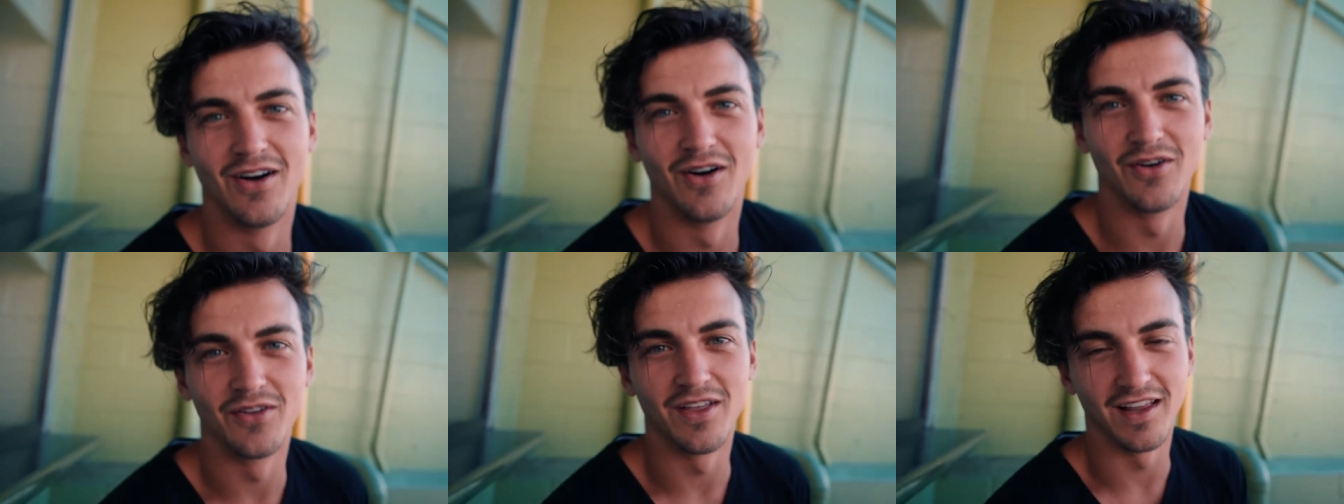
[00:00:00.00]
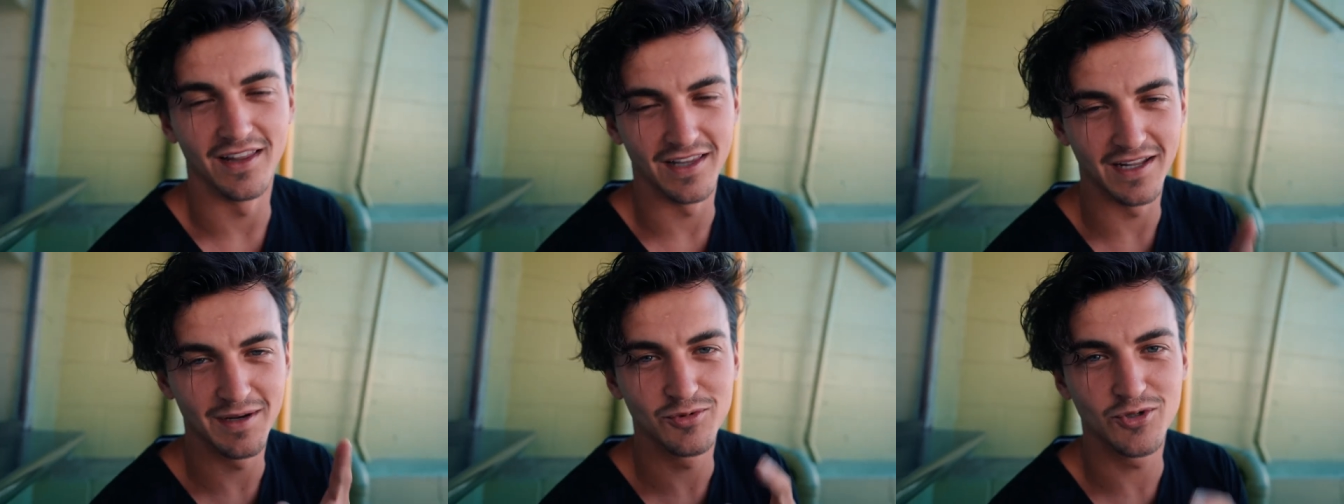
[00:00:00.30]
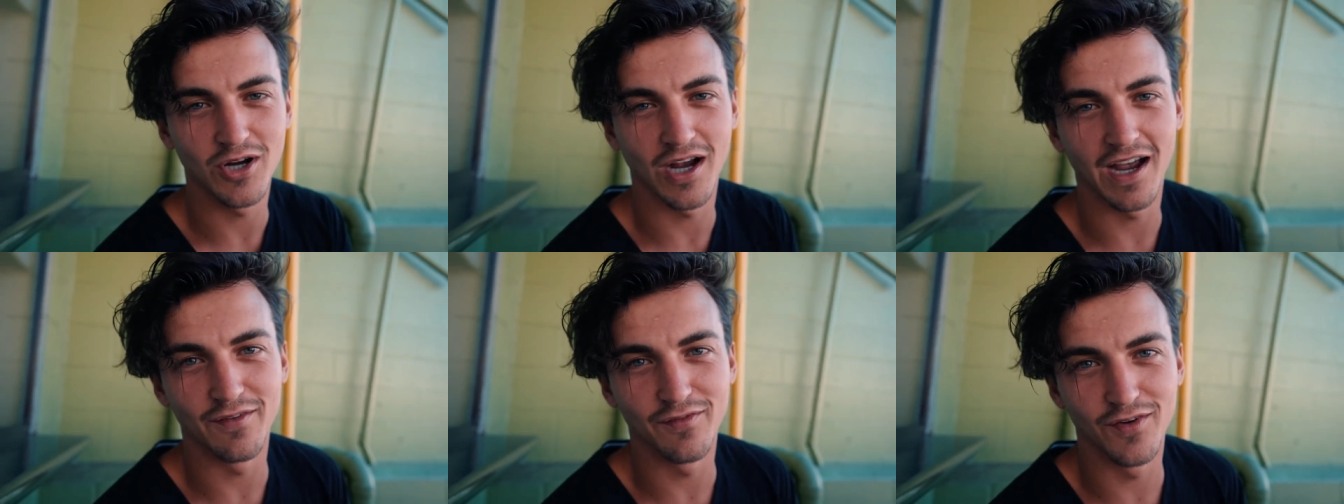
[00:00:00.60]
Hold on, let him
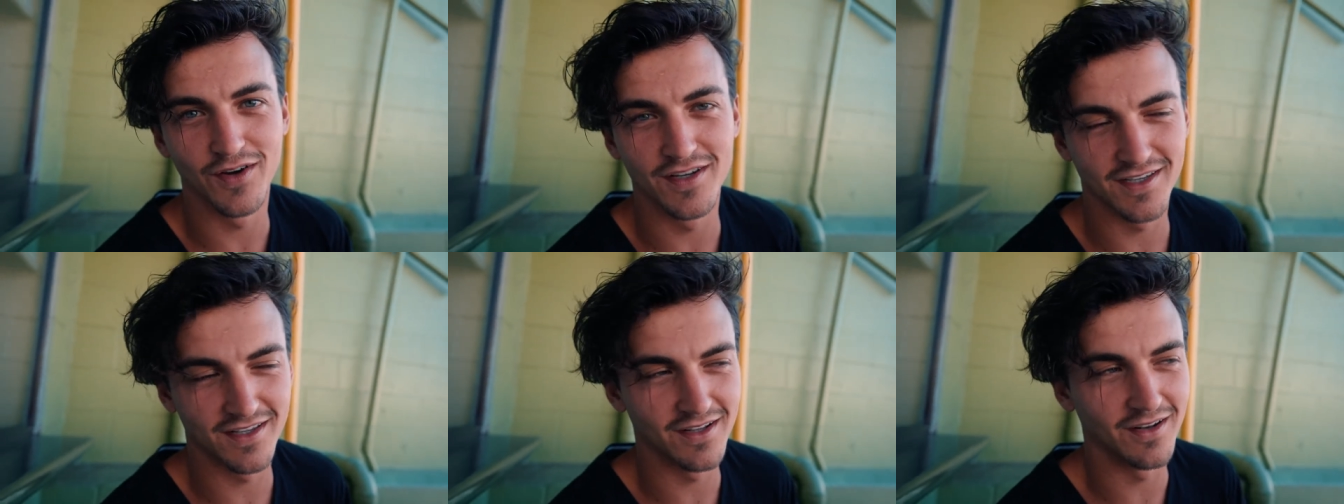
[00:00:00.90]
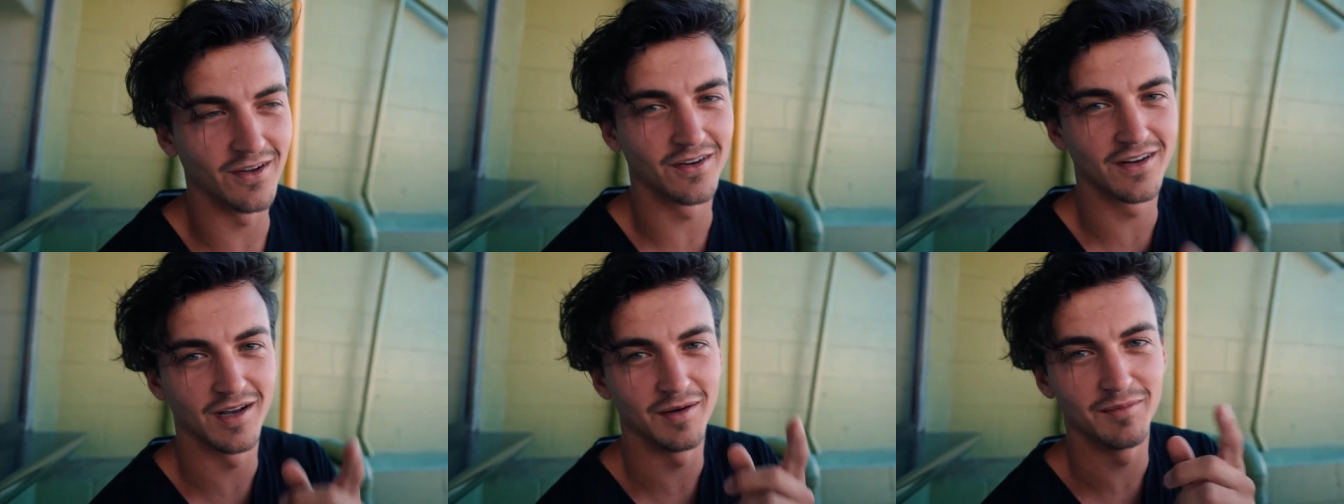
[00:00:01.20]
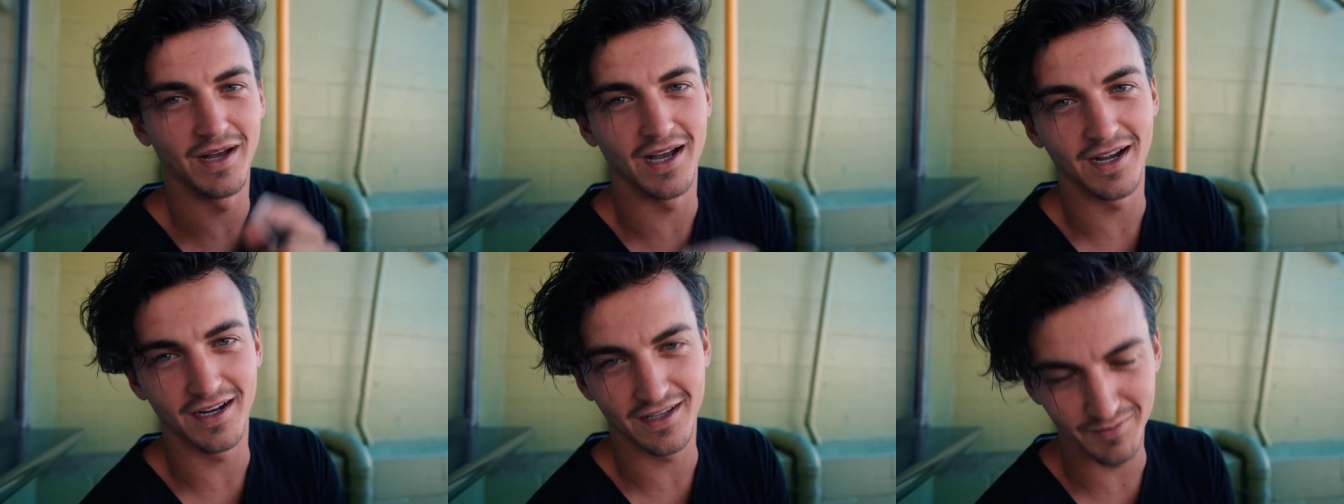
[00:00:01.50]
try it first and then I'll come
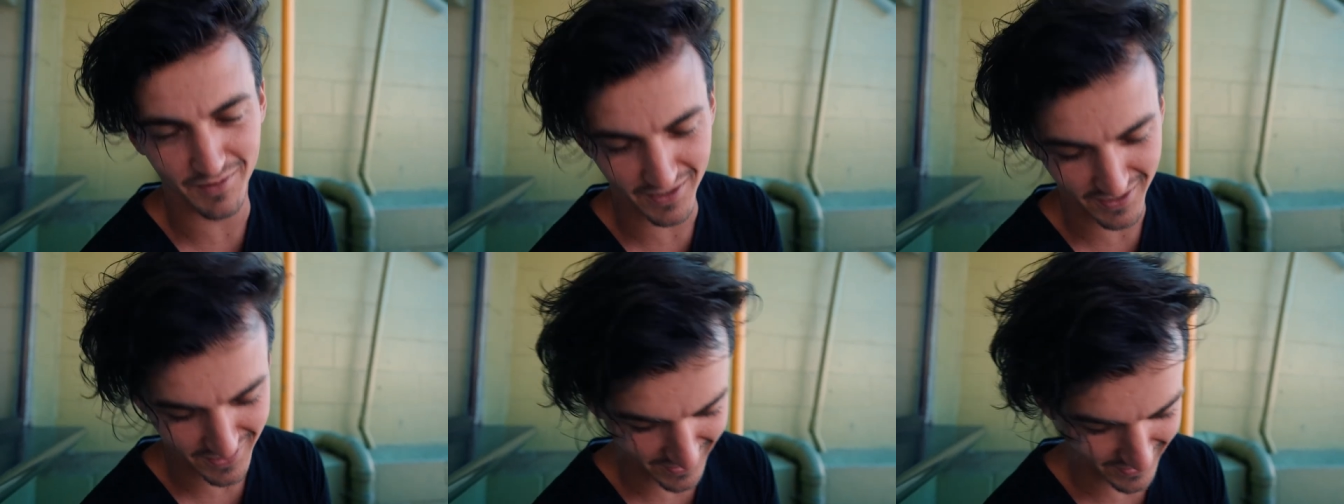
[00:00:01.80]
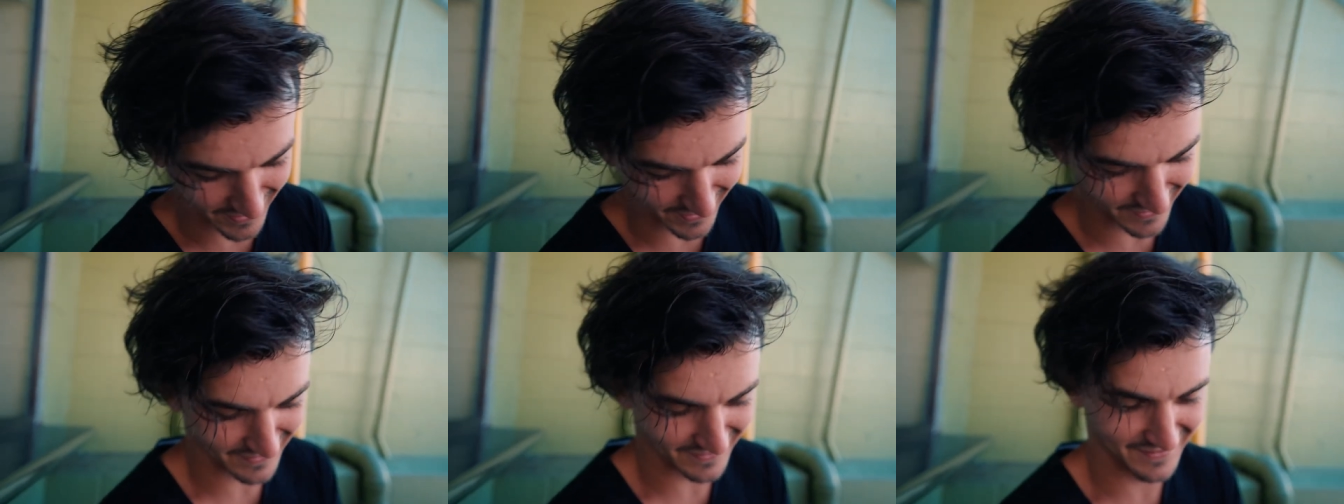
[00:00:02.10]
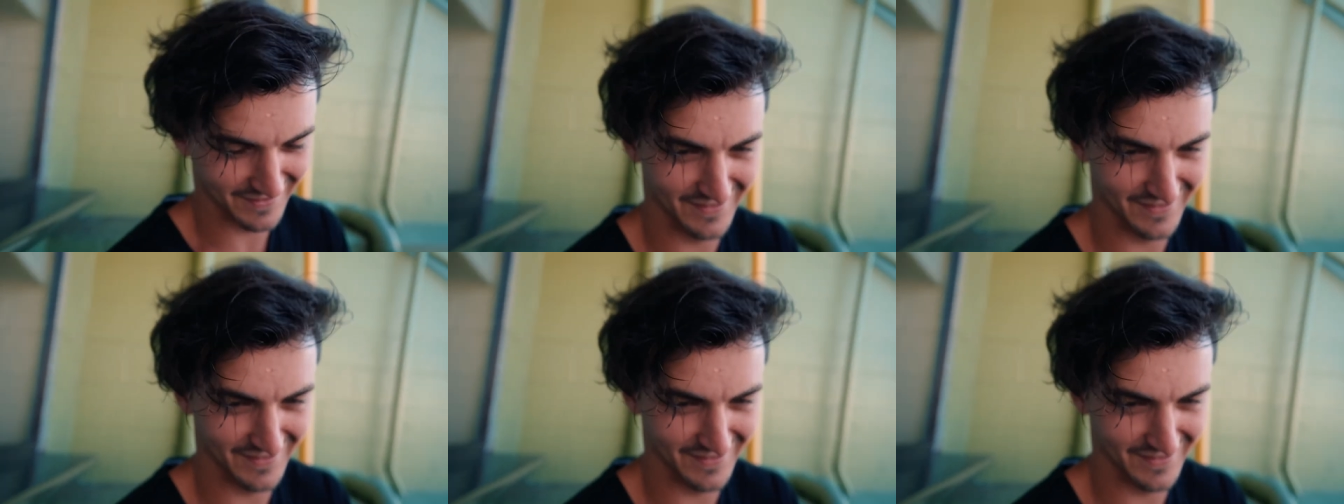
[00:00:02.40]
back. Give me a second.